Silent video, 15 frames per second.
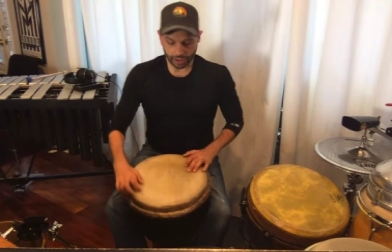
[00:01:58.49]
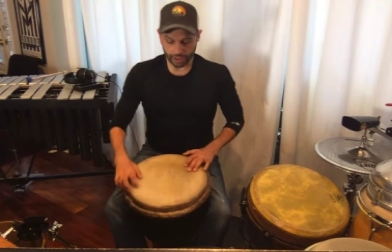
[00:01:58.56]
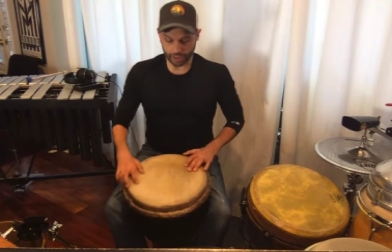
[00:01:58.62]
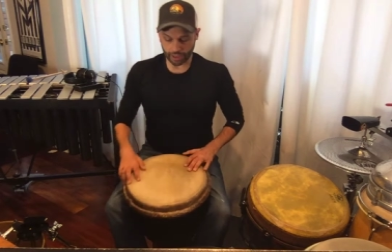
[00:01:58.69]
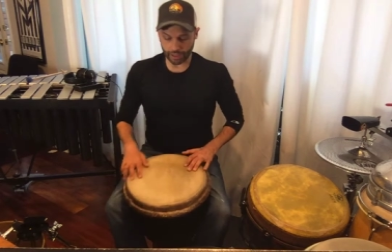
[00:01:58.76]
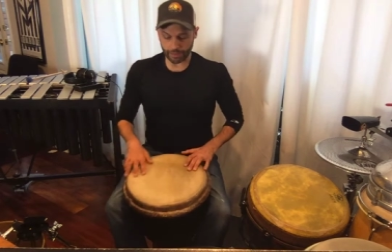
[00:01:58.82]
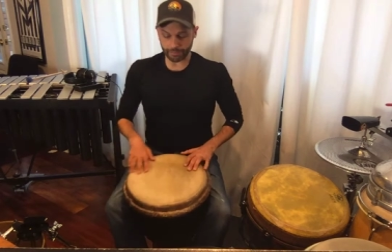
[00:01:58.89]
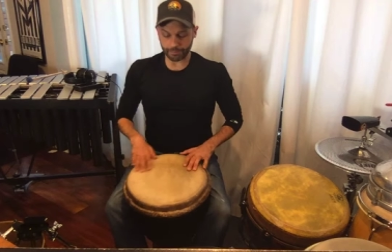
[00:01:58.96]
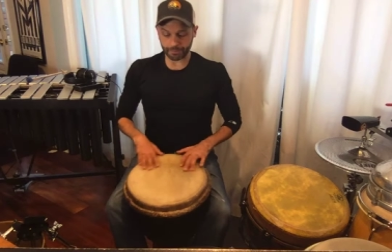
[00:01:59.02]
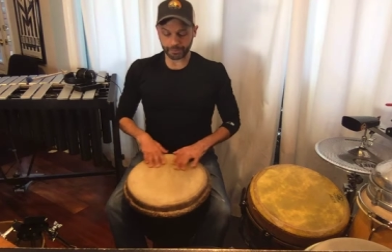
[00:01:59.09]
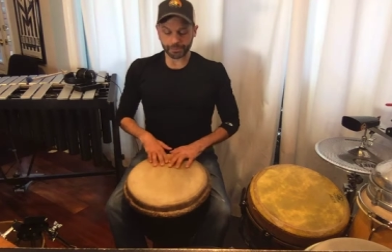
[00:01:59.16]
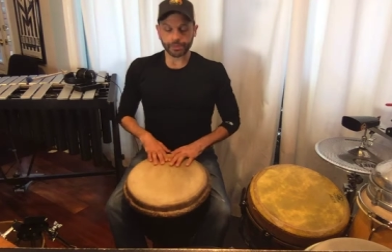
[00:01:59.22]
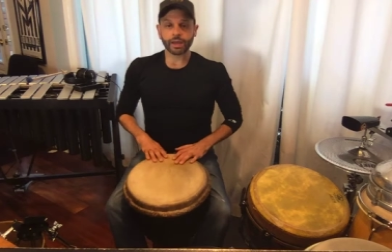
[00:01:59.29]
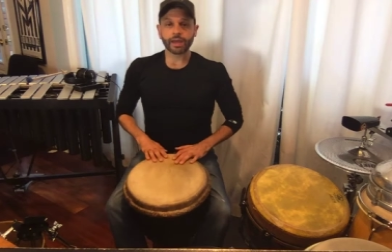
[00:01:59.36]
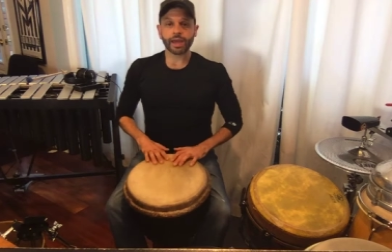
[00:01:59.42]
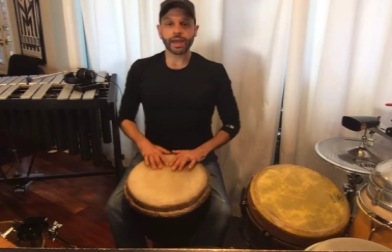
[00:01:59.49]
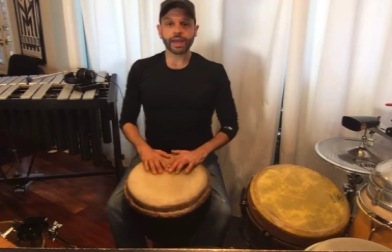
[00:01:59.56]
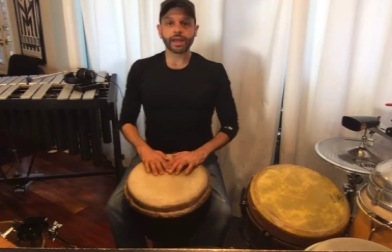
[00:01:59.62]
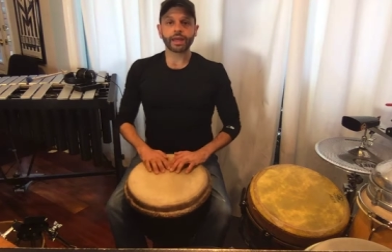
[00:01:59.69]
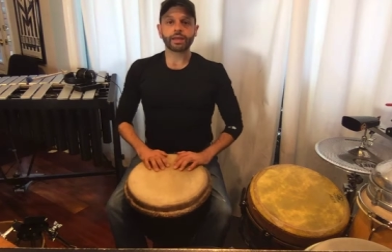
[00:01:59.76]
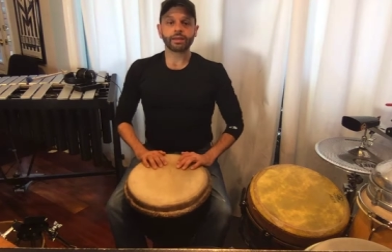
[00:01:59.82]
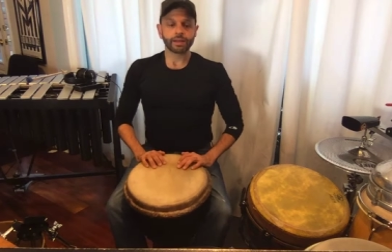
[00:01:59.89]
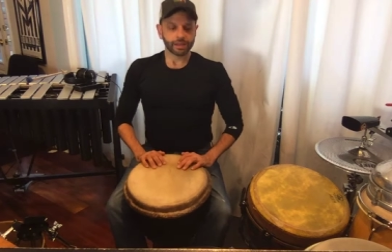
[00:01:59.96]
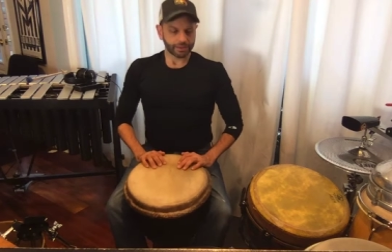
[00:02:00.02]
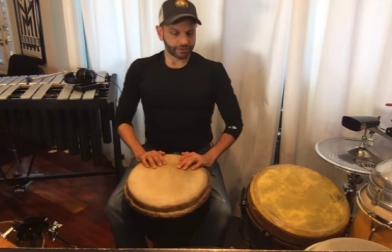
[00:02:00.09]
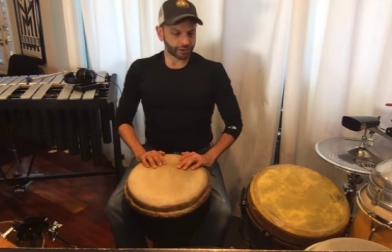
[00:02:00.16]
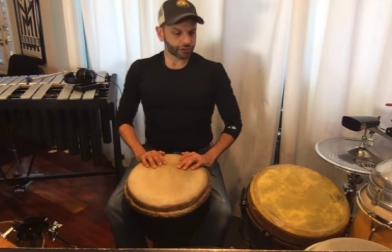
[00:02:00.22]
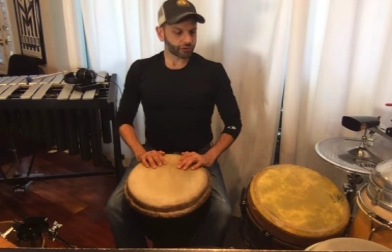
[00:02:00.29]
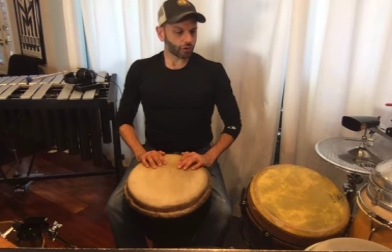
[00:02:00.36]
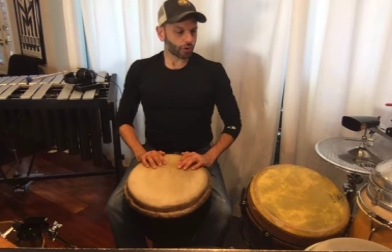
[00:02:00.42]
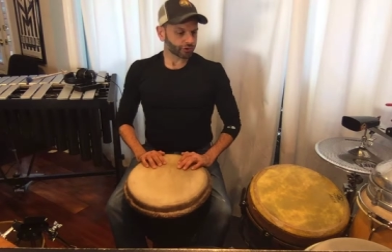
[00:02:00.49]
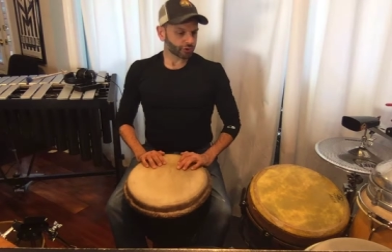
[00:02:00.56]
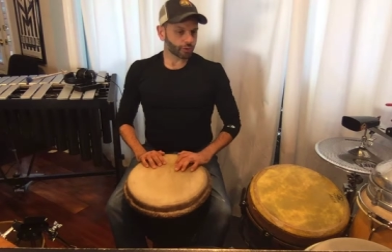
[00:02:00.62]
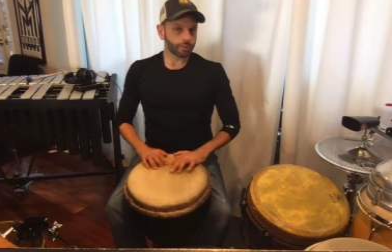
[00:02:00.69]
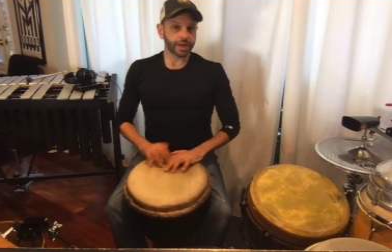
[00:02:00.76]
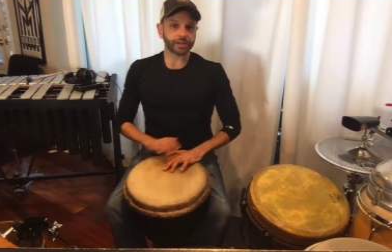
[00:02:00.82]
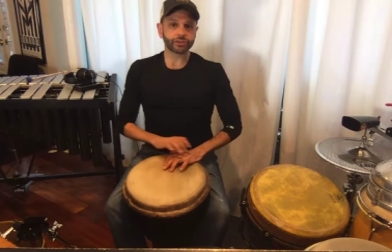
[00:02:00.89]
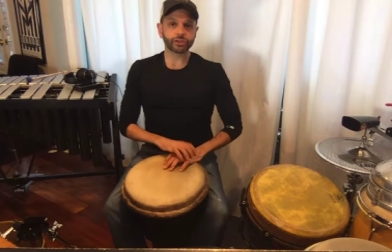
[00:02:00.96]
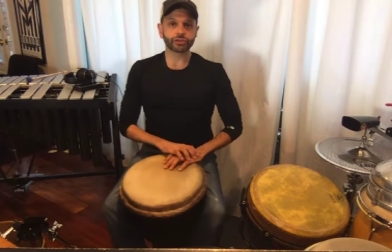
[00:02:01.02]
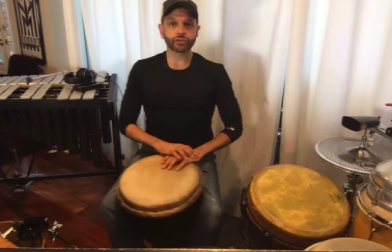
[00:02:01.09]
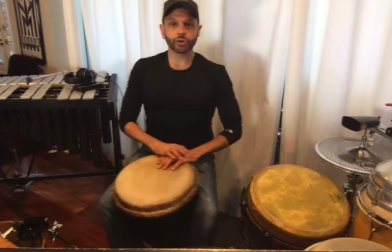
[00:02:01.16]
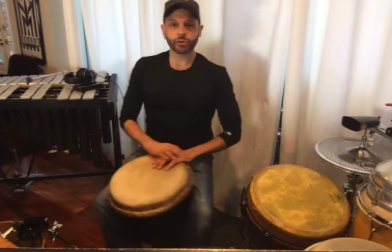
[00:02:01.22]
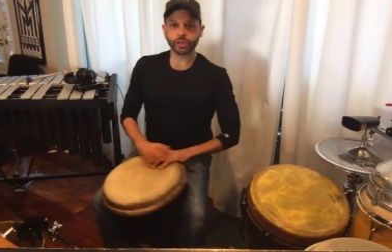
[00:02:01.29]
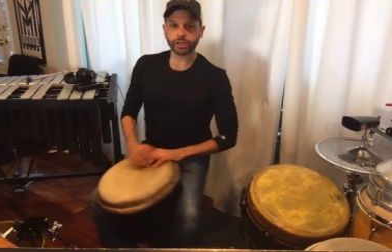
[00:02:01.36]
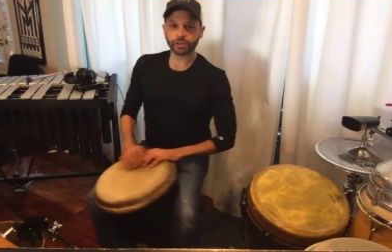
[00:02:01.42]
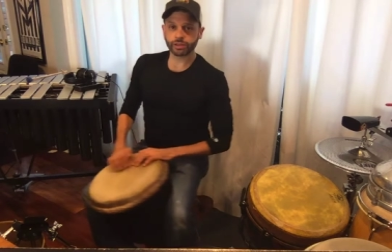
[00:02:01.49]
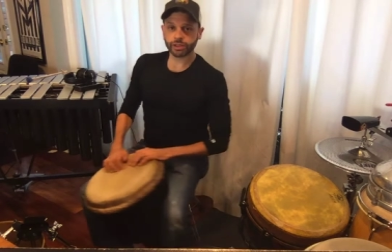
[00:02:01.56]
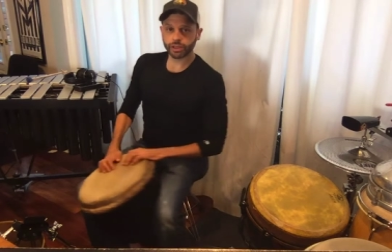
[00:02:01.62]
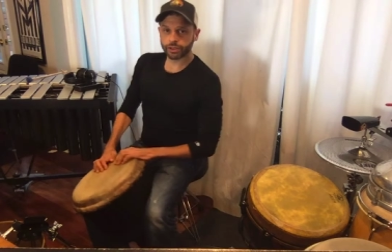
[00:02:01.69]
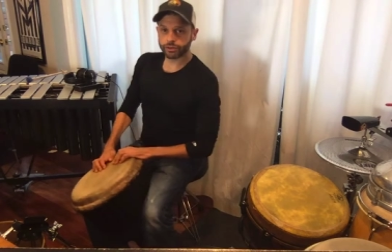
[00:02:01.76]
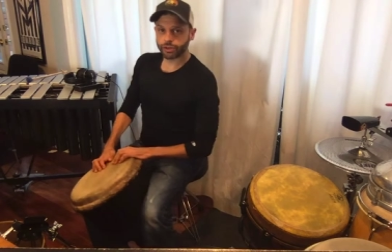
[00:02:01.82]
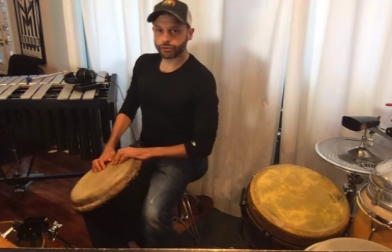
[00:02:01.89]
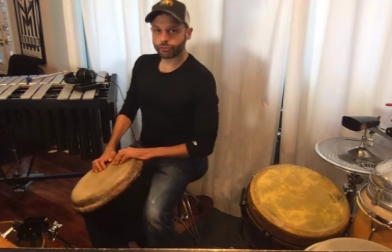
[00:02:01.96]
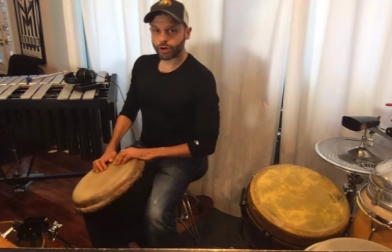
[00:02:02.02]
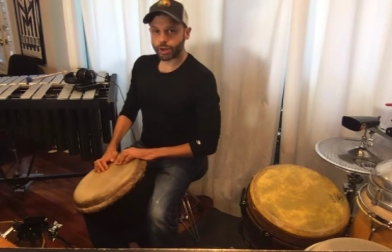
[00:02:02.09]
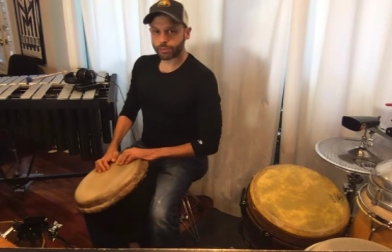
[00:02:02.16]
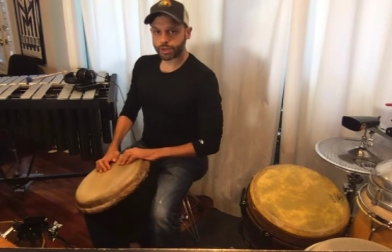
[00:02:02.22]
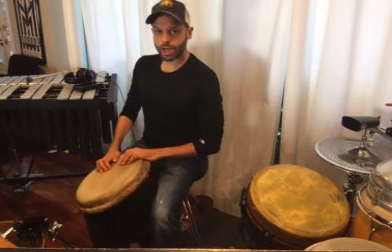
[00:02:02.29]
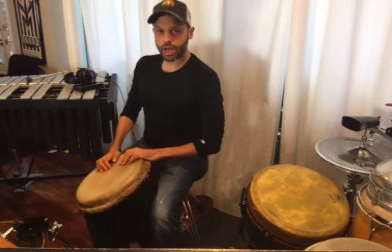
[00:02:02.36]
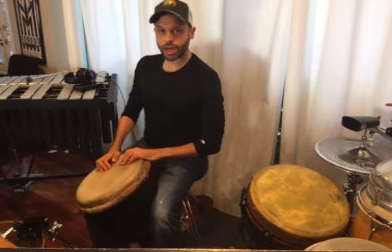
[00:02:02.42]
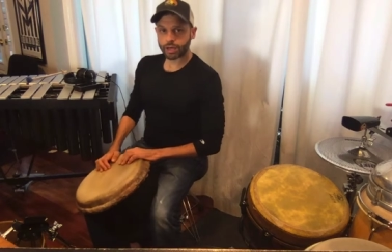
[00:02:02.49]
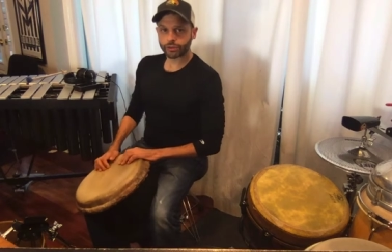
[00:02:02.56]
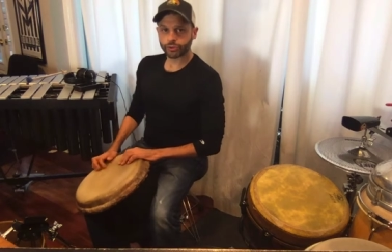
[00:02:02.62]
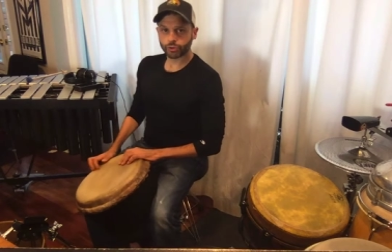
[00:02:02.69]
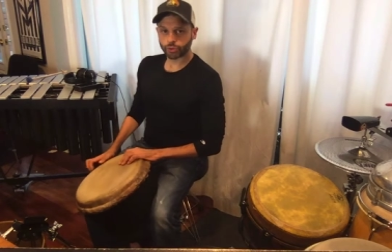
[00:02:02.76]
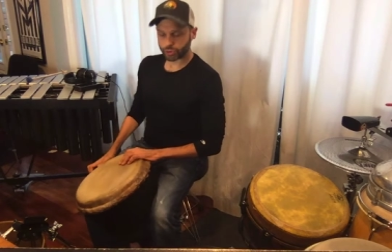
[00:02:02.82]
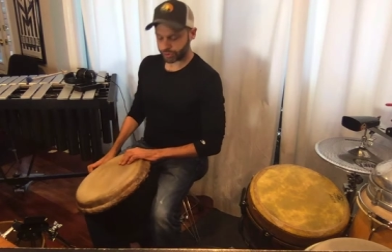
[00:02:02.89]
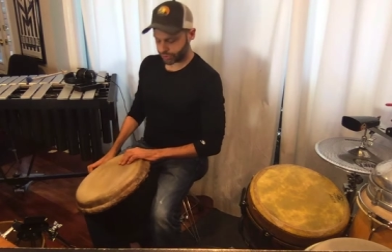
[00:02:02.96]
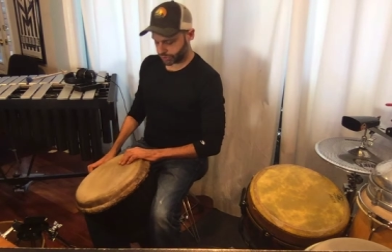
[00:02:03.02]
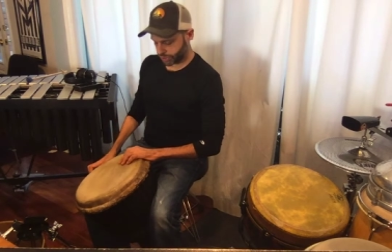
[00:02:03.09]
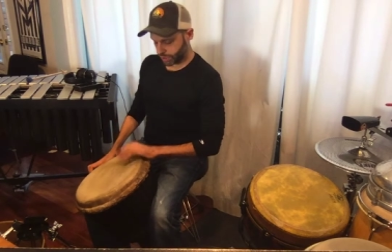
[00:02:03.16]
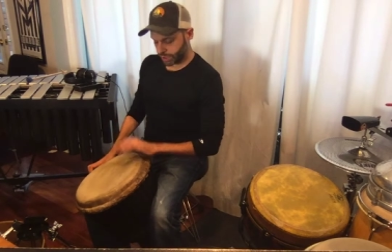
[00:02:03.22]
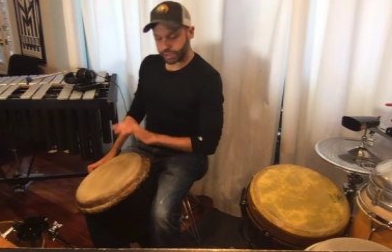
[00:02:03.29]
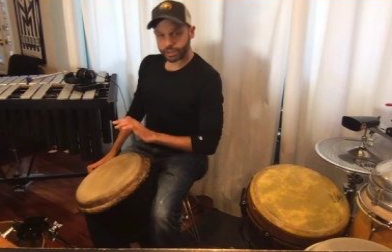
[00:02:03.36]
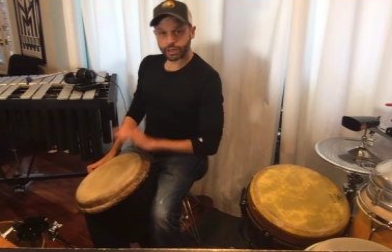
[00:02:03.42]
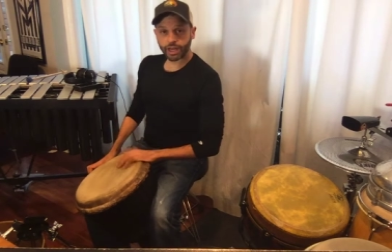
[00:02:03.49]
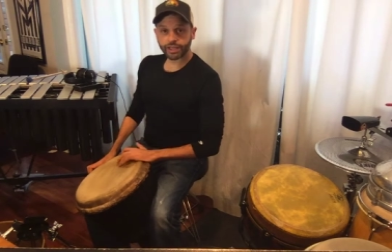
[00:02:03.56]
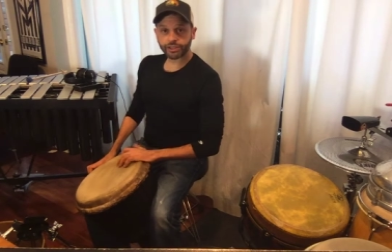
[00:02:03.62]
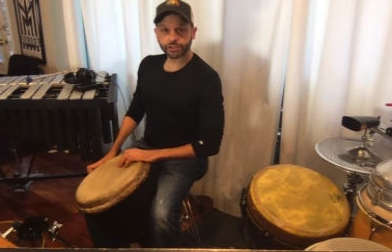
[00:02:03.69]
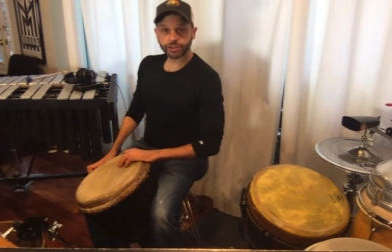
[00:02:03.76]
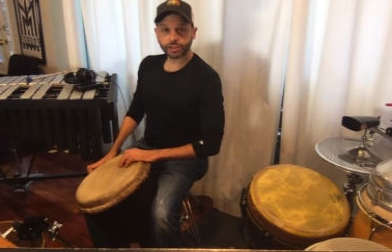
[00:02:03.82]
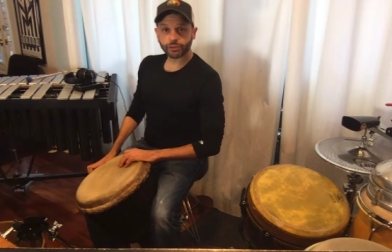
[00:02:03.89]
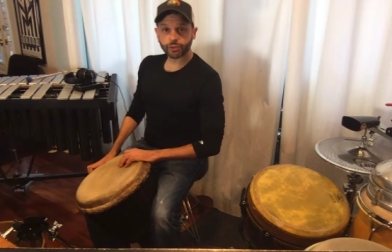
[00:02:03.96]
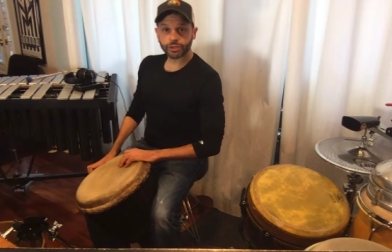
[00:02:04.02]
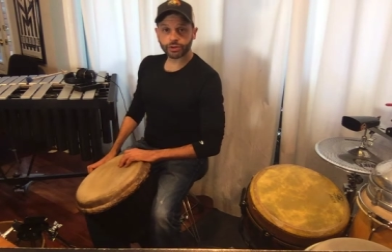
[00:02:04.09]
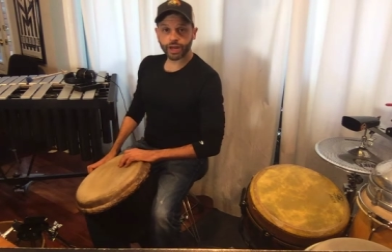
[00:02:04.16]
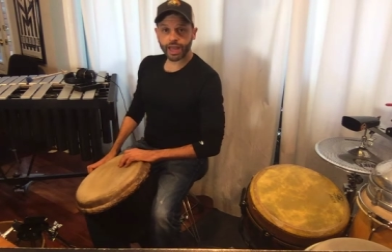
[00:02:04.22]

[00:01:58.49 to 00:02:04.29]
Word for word: Um, and this also makes it so that the, the drum contours nicely with your